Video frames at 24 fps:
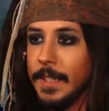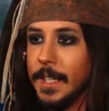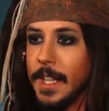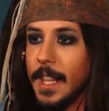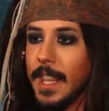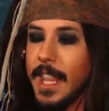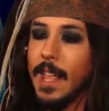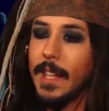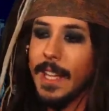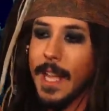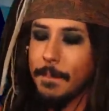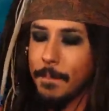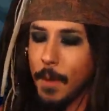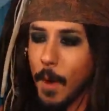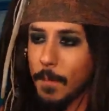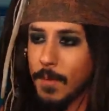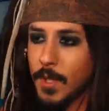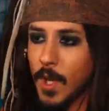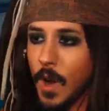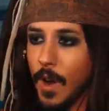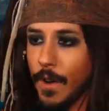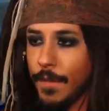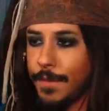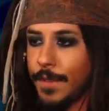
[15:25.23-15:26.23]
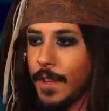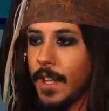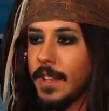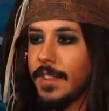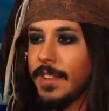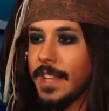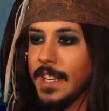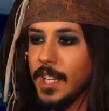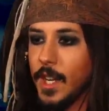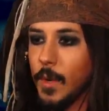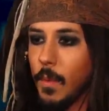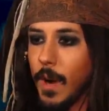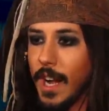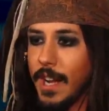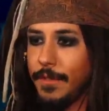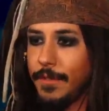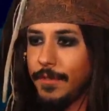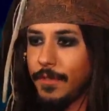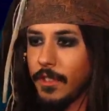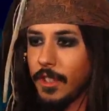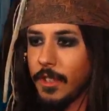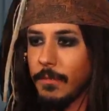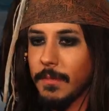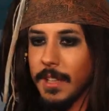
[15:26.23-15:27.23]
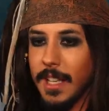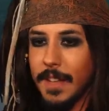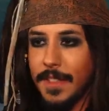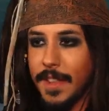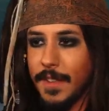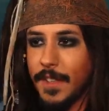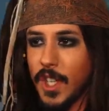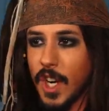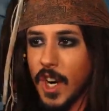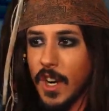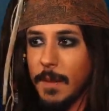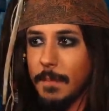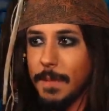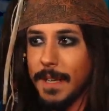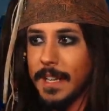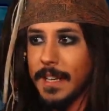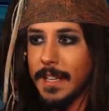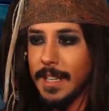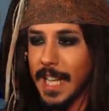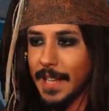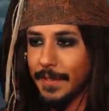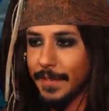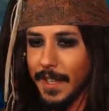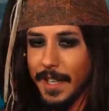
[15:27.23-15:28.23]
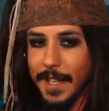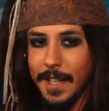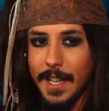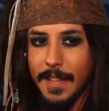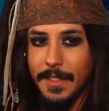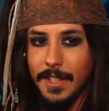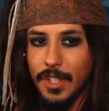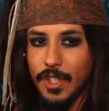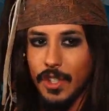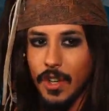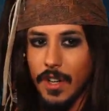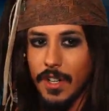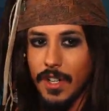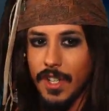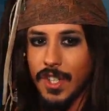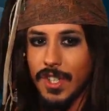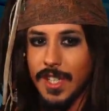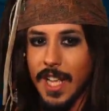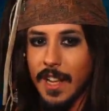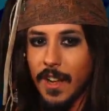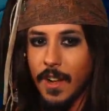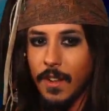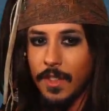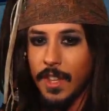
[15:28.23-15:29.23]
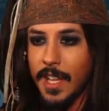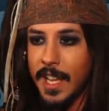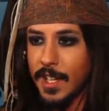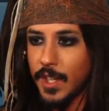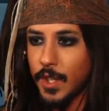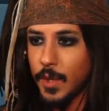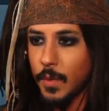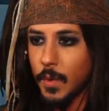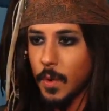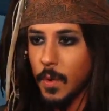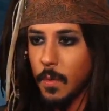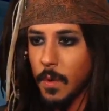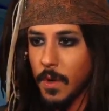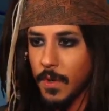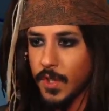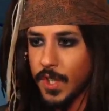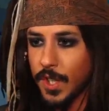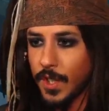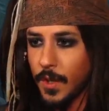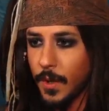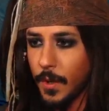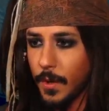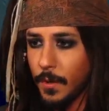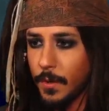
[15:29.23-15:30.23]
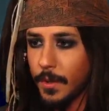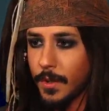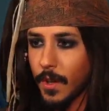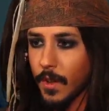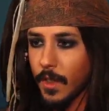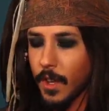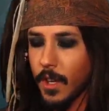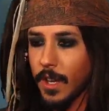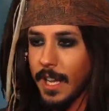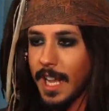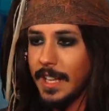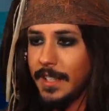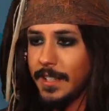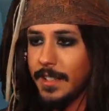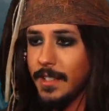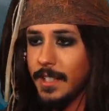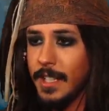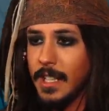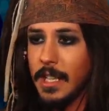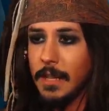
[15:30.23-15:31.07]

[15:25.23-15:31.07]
They'll get bopped off. Then you wait for them. If they're trying to be clever and they're trying to stay on the actual, what's it called? On the ladder,